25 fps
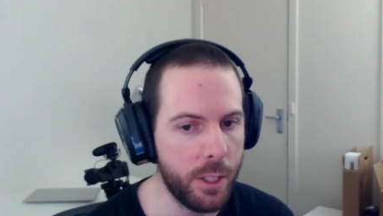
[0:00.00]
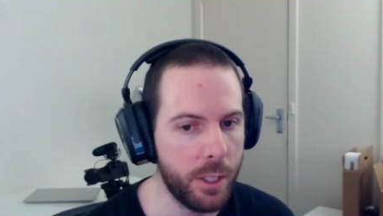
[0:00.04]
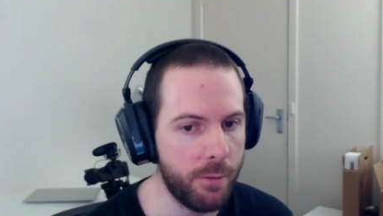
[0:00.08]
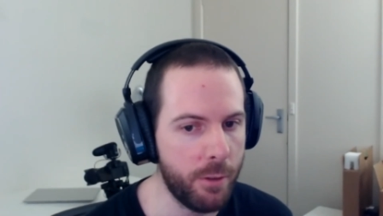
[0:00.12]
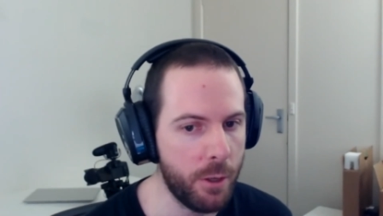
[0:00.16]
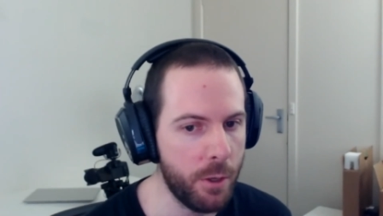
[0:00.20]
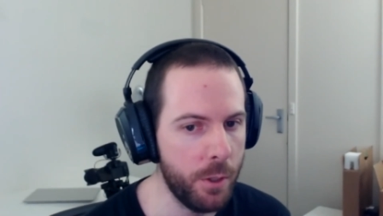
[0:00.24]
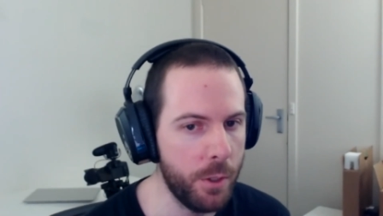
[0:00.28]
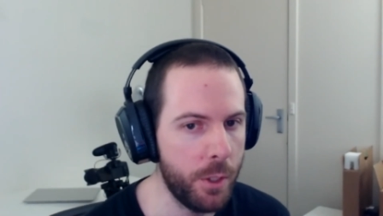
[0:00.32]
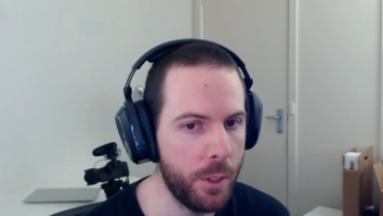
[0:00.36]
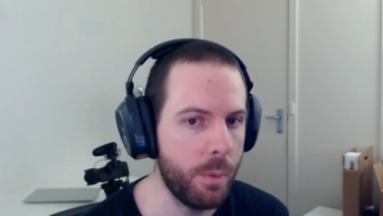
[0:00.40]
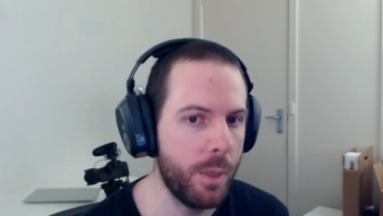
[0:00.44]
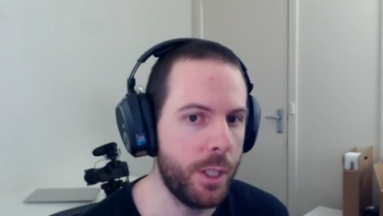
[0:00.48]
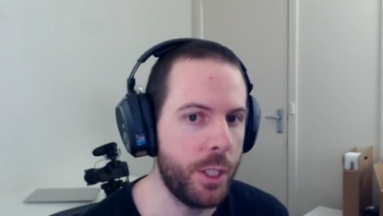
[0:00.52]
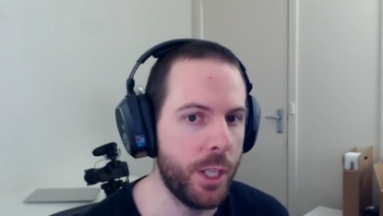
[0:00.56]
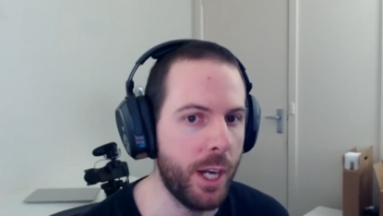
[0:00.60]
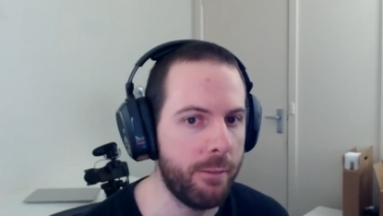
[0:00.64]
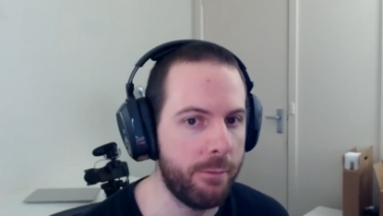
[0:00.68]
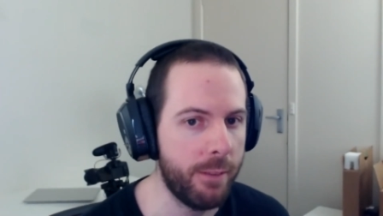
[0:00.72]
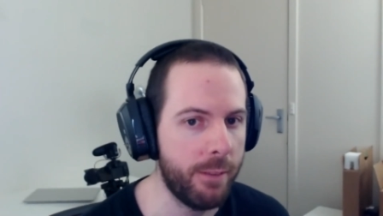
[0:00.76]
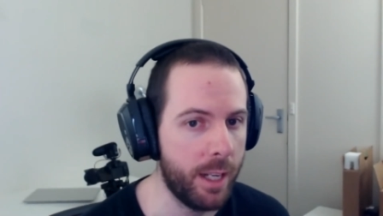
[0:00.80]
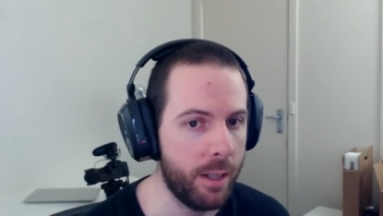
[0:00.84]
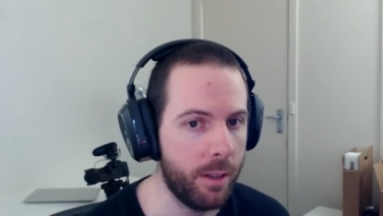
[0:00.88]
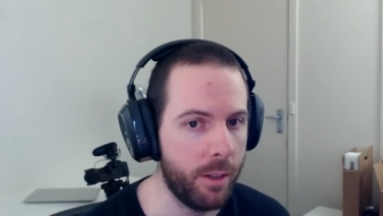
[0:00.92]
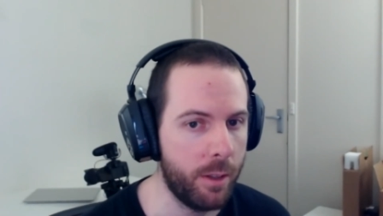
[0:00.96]
views, which I
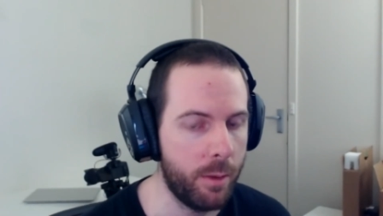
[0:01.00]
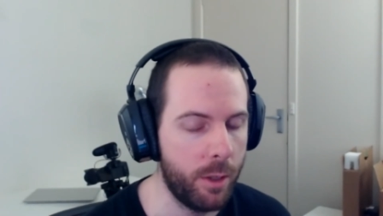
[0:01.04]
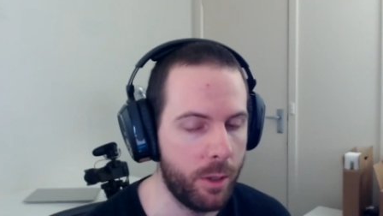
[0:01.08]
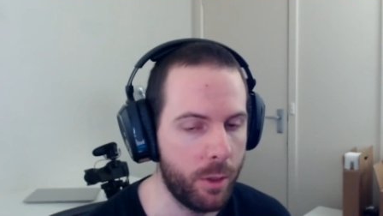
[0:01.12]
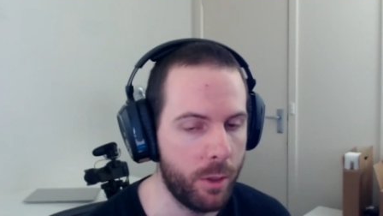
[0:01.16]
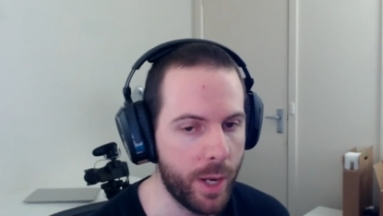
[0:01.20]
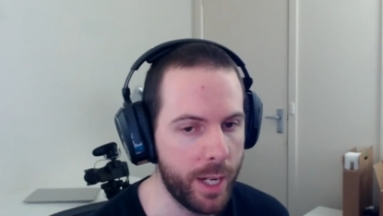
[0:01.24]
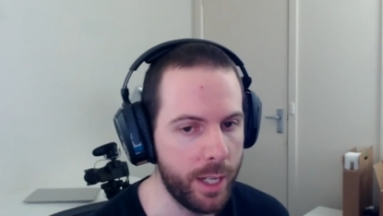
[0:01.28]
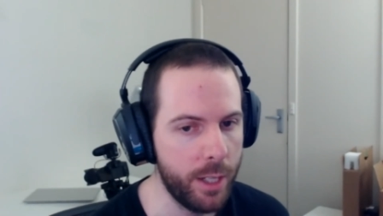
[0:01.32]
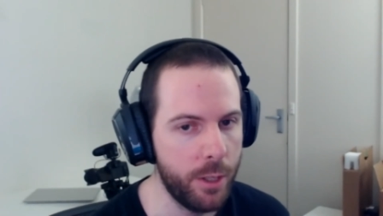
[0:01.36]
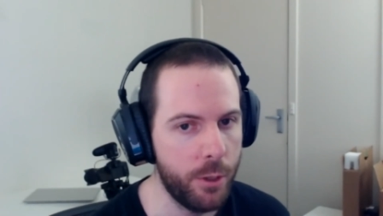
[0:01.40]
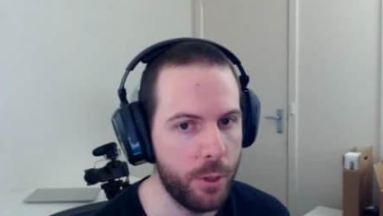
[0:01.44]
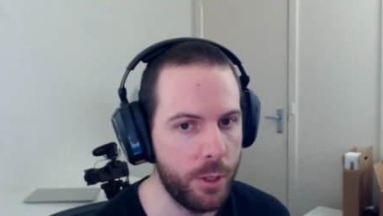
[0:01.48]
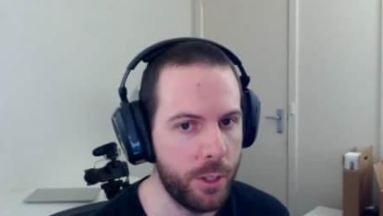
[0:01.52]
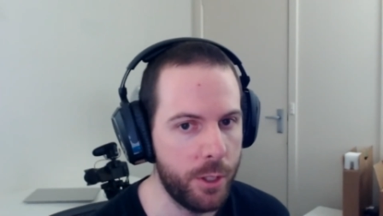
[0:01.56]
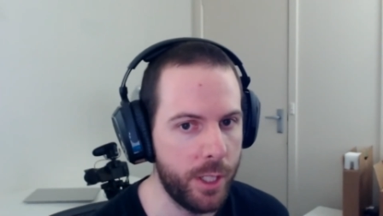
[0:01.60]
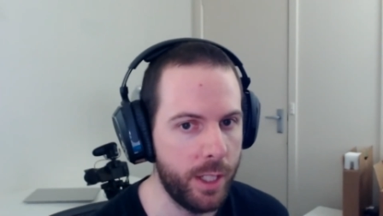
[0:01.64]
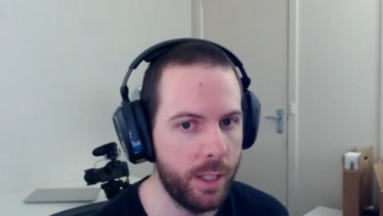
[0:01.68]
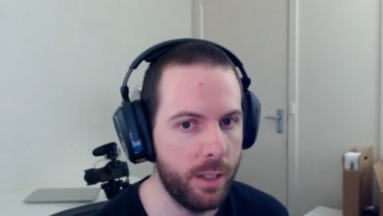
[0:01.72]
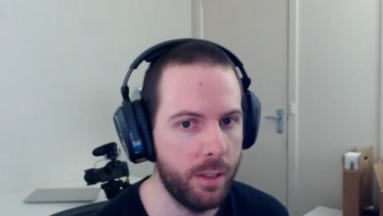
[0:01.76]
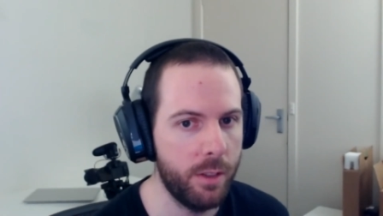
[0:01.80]
found quite interesting.